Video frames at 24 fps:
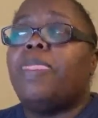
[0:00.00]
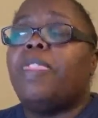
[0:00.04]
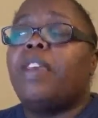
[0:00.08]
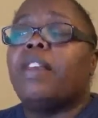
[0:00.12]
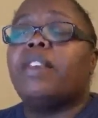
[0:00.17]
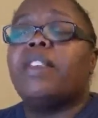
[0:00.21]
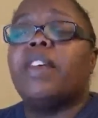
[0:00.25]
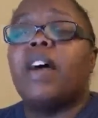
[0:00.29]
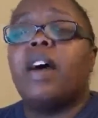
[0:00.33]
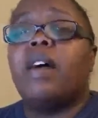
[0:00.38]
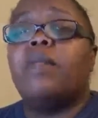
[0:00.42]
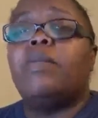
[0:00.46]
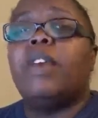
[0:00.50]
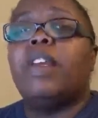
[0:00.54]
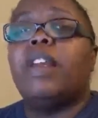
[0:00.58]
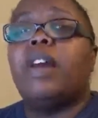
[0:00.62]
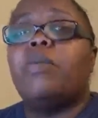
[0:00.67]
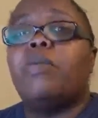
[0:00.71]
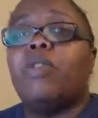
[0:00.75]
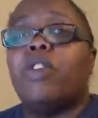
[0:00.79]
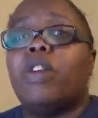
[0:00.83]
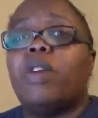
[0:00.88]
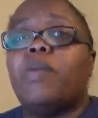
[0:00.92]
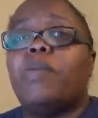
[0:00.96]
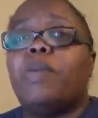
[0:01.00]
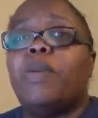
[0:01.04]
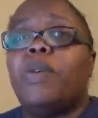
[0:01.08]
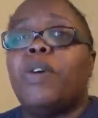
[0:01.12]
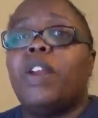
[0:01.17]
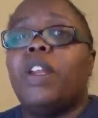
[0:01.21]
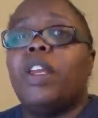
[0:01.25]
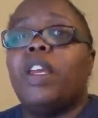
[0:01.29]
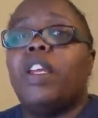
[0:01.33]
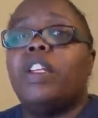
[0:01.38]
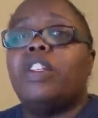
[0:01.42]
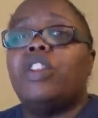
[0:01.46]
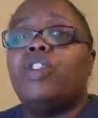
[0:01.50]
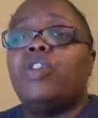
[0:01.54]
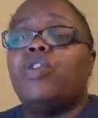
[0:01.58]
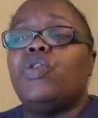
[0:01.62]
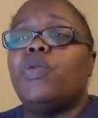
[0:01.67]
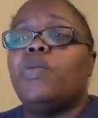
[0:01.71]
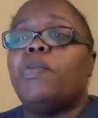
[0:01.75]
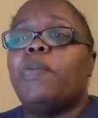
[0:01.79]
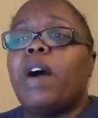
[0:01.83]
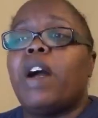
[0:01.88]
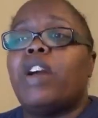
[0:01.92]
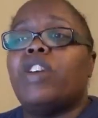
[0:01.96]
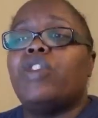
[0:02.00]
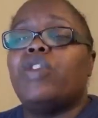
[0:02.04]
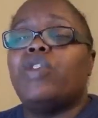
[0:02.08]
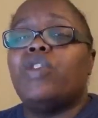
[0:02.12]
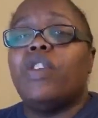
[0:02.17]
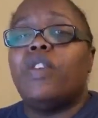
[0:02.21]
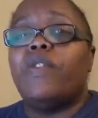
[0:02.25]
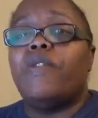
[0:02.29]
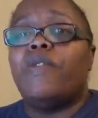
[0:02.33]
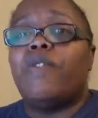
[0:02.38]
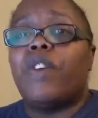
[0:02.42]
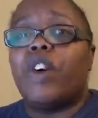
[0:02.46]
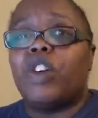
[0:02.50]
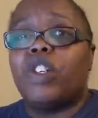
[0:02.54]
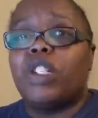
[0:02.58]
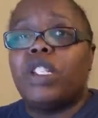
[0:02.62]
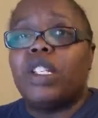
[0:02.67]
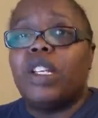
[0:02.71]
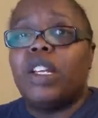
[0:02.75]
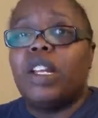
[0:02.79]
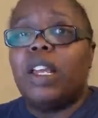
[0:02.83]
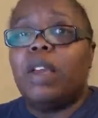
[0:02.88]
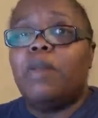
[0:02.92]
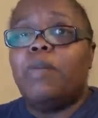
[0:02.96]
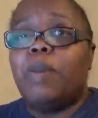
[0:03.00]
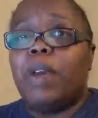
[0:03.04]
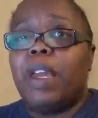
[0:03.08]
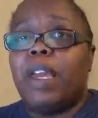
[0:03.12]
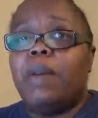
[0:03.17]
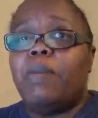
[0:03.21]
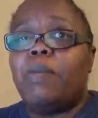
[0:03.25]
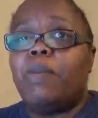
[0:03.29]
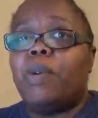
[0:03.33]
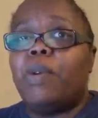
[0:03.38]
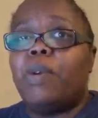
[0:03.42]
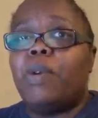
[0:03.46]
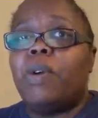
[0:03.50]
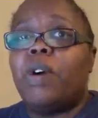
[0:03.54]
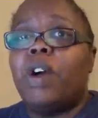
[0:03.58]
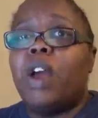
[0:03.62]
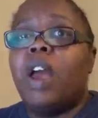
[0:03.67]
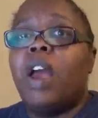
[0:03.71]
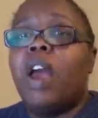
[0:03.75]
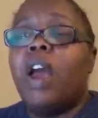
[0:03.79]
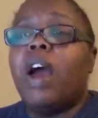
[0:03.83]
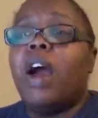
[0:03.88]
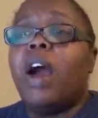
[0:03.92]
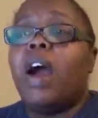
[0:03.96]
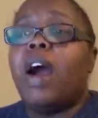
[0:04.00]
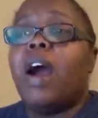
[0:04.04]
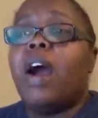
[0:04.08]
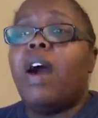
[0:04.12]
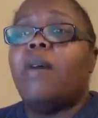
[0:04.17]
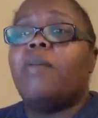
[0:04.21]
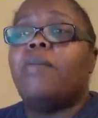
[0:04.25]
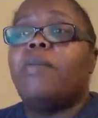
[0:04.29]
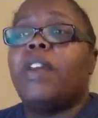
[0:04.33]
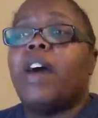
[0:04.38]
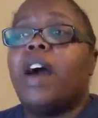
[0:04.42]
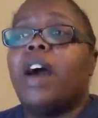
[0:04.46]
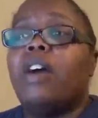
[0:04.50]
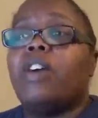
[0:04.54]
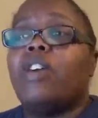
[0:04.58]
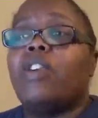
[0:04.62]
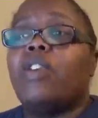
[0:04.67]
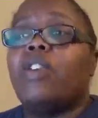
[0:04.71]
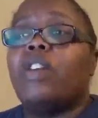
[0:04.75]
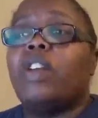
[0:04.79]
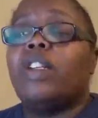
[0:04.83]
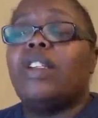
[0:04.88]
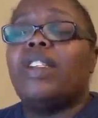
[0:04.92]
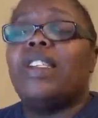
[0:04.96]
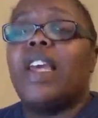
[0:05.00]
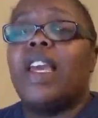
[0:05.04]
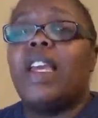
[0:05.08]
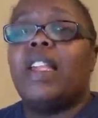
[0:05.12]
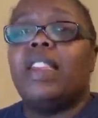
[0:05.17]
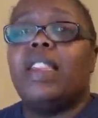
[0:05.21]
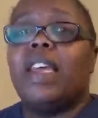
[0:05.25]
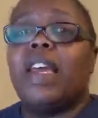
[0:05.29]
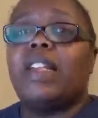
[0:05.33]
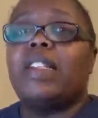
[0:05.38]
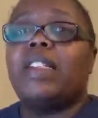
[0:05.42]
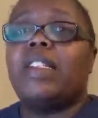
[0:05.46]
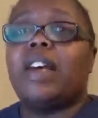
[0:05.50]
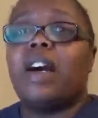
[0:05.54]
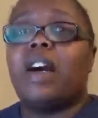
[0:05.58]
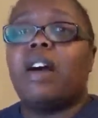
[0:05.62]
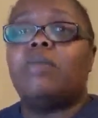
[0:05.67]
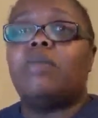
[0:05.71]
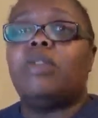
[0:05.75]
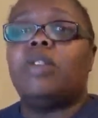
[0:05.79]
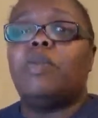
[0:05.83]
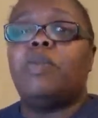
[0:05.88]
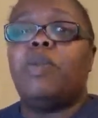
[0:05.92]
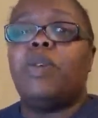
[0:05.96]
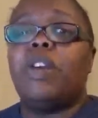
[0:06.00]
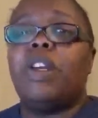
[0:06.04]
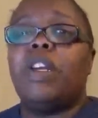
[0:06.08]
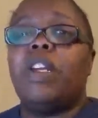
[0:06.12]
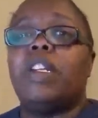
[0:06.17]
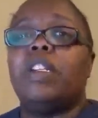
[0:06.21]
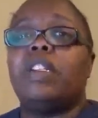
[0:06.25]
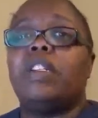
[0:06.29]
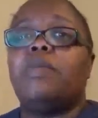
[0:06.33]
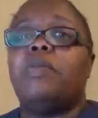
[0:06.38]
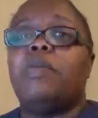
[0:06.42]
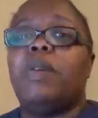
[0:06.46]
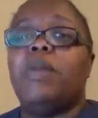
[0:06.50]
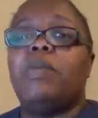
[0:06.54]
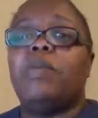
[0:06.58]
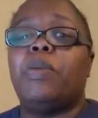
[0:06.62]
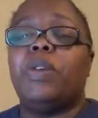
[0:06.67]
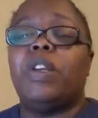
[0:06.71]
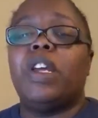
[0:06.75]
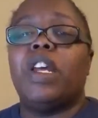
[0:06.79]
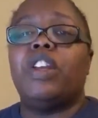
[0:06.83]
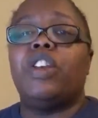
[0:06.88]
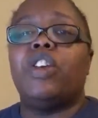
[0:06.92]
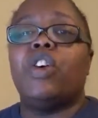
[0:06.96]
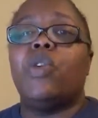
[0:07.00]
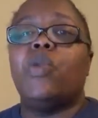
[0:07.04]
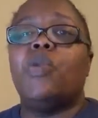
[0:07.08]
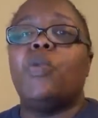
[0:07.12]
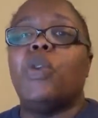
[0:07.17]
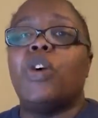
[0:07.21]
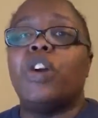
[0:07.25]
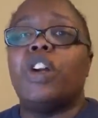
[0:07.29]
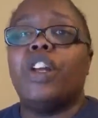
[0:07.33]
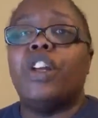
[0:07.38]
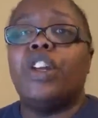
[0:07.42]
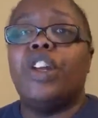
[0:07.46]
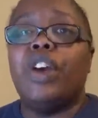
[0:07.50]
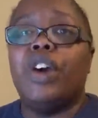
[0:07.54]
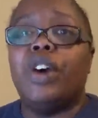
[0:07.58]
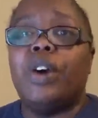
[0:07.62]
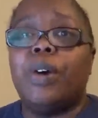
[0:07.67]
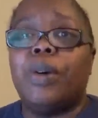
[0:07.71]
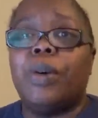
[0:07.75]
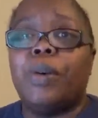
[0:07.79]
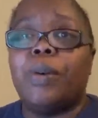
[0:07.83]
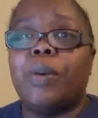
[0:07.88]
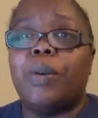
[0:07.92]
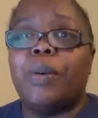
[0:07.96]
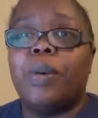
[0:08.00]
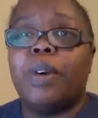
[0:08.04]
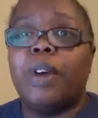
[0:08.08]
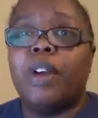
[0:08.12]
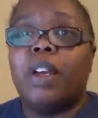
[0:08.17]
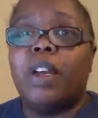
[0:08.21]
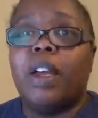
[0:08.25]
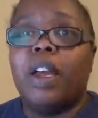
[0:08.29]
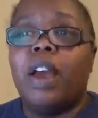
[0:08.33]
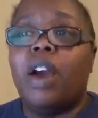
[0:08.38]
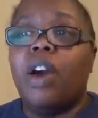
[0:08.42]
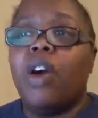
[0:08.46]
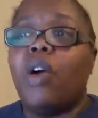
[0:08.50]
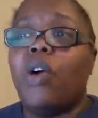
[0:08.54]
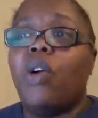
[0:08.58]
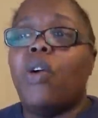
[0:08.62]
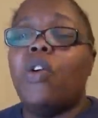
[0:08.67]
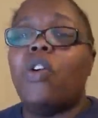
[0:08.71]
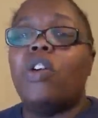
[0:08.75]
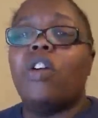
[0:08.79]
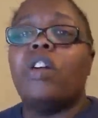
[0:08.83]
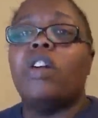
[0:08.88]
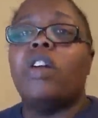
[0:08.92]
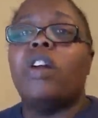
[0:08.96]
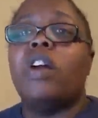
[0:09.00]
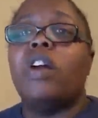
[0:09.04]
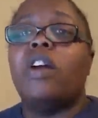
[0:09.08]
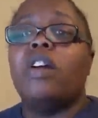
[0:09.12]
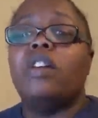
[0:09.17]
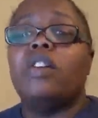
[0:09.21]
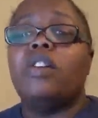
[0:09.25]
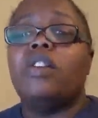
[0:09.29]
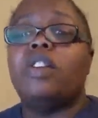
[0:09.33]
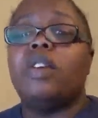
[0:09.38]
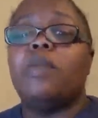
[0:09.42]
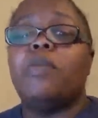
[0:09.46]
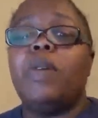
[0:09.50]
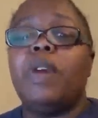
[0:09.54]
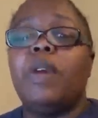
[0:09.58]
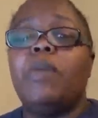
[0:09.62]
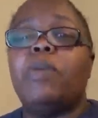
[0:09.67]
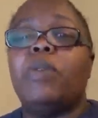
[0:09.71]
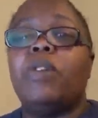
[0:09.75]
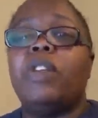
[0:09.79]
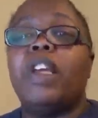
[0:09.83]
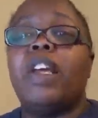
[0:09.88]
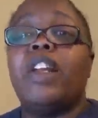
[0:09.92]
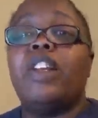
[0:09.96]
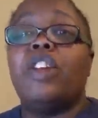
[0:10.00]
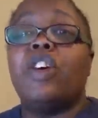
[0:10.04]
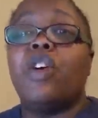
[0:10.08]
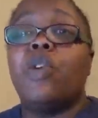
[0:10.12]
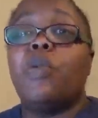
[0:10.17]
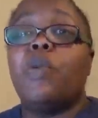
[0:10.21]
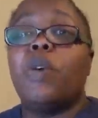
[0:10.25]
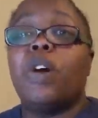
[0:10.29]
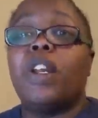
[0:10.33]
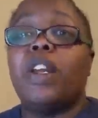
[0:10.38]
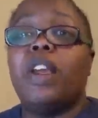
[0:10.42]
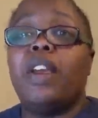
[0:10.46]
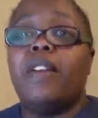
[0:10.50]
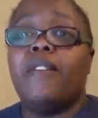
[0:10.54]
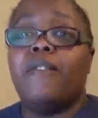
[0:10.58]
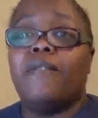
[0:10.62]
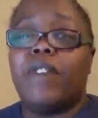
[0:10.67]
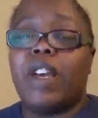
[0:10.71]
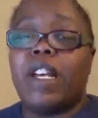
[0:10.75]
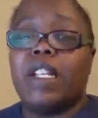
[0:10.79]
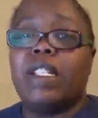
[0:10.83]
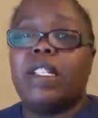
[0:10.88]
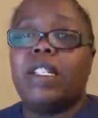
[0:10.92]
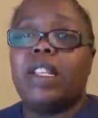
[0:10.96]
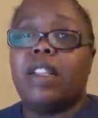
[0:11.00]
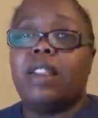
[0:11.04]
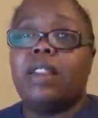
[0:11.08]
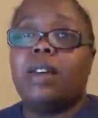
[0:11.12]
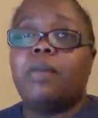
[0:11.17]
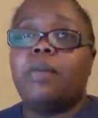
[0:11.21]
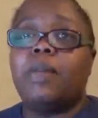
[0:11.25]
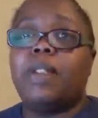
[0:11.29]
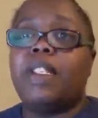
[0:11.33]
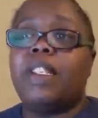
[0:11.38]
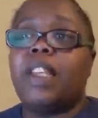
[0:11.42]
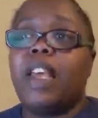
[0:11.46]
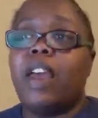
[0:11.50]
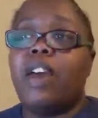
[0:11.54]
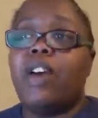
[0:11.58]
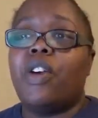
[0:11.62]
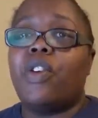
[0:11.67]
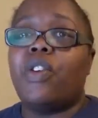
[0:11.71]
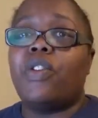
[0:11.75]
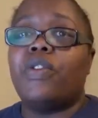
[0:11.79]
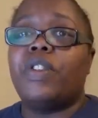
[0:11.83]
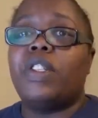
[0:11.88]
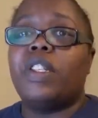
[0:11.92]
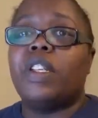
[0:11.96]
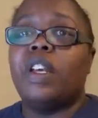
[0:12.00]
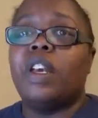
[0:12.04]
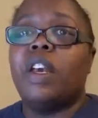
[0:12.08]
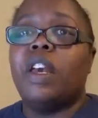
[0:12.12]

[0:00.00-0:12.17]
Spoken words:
time that I'm going to put into my university people. I'm not going to take that time to put it into people that don't want to know, or to people that don't want to invest in themselves